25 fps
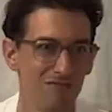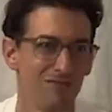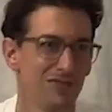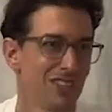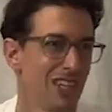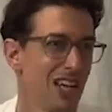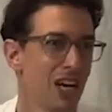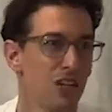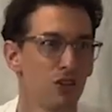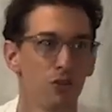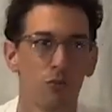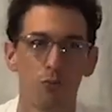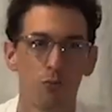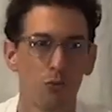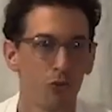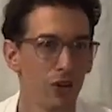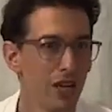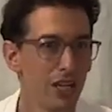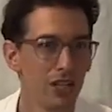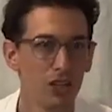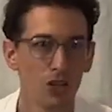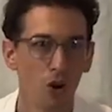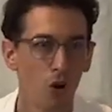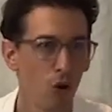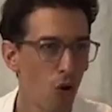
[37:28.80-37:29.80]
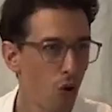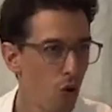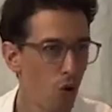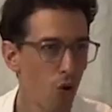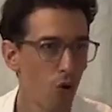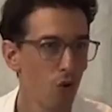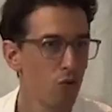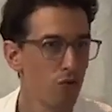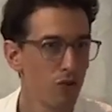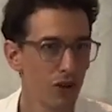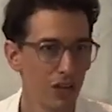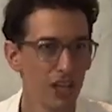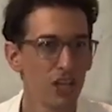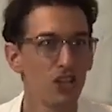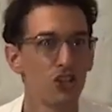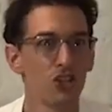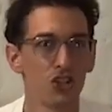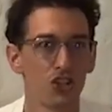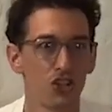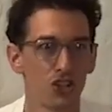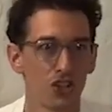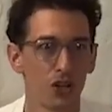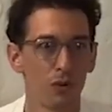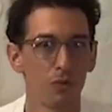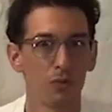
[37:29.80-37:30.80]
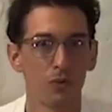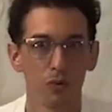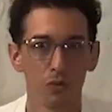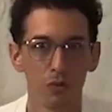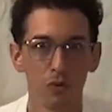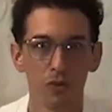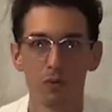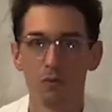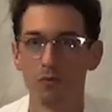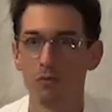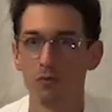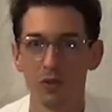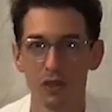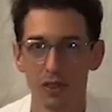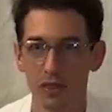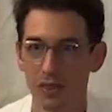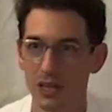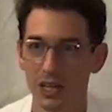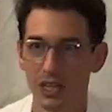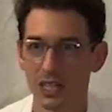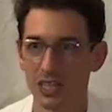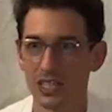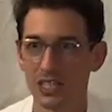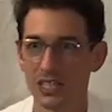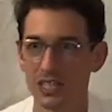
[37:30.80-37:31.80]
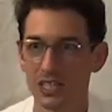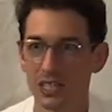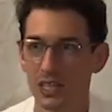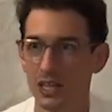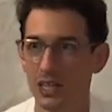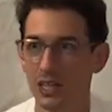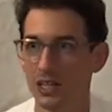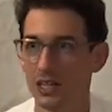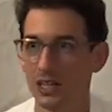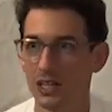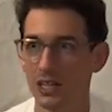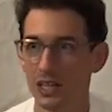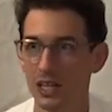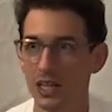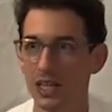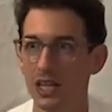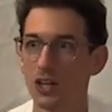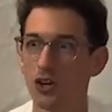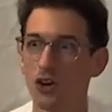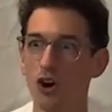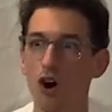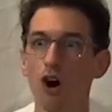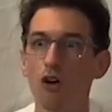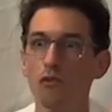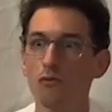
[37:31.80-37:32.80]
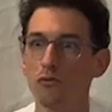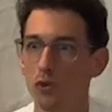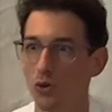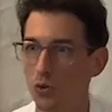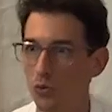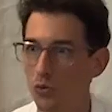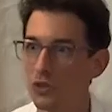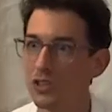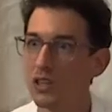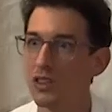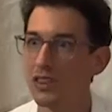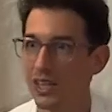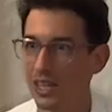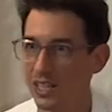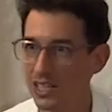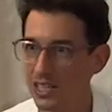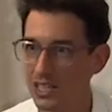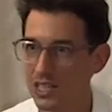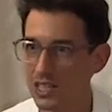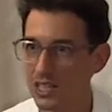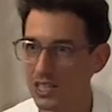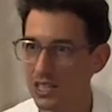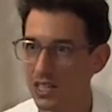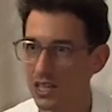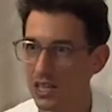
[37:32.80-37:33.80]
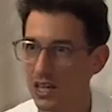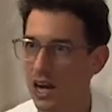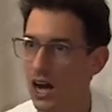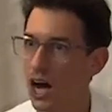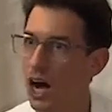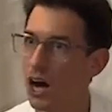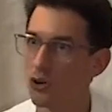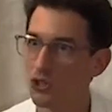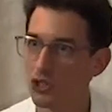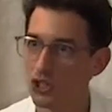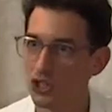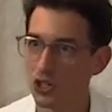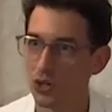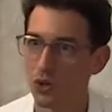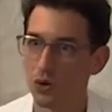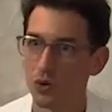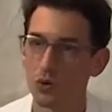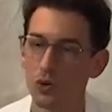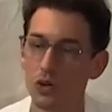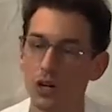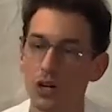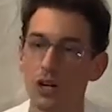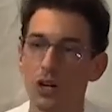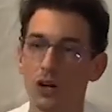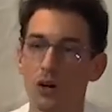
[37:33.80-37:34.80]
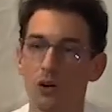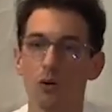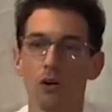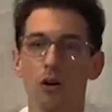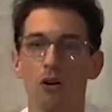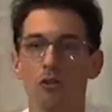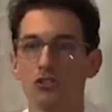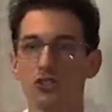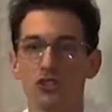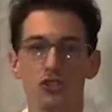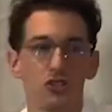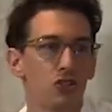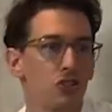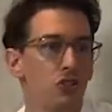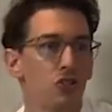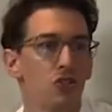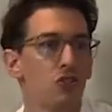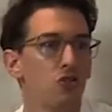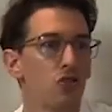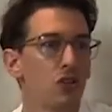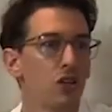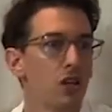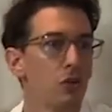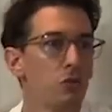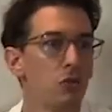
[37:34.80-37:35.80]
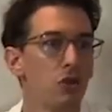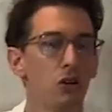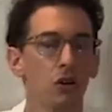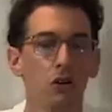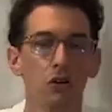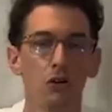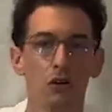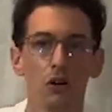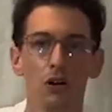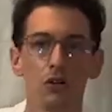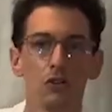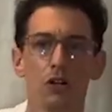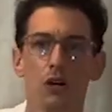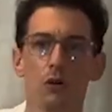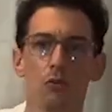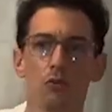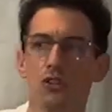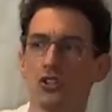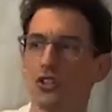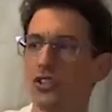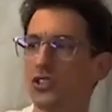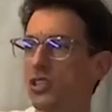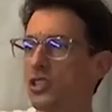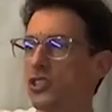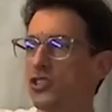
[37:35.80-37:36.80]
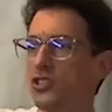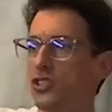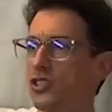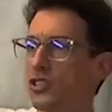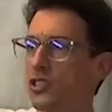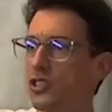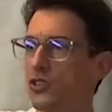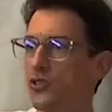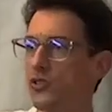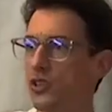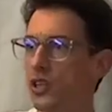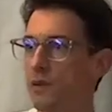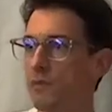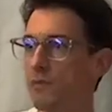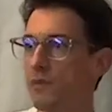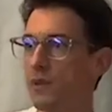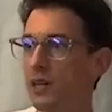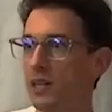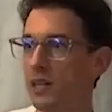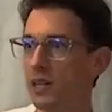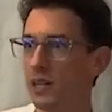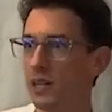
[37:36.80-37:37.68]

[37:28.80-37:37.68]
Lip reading: kind of break the whole relationship with things. It can convolute things. How so? Well, it's just a dream, Oh, don't worry, it's just a dream.